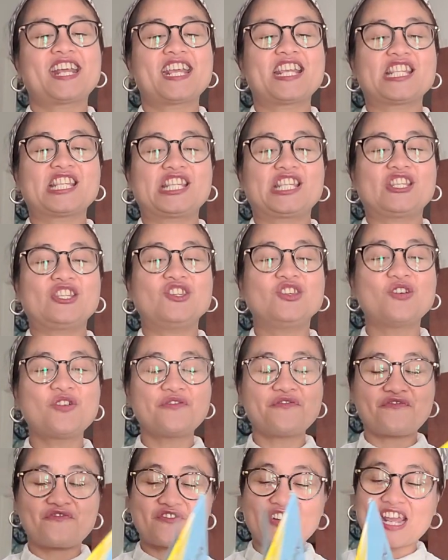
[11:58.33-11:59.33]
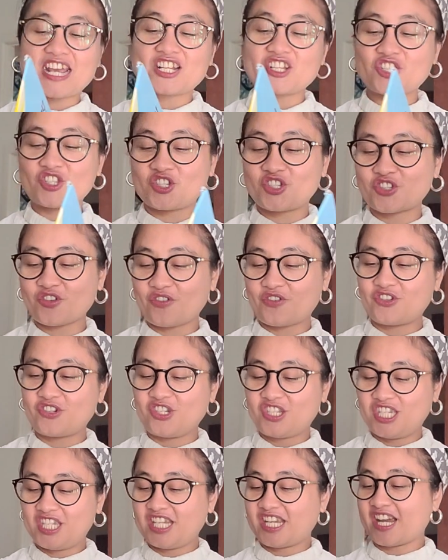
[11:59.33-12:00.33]
his new friends so
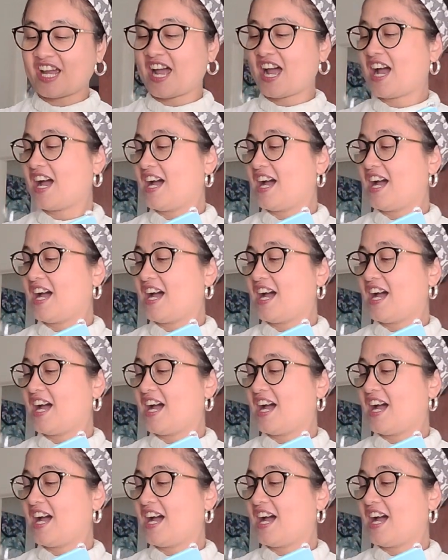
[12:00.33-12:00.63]
dear.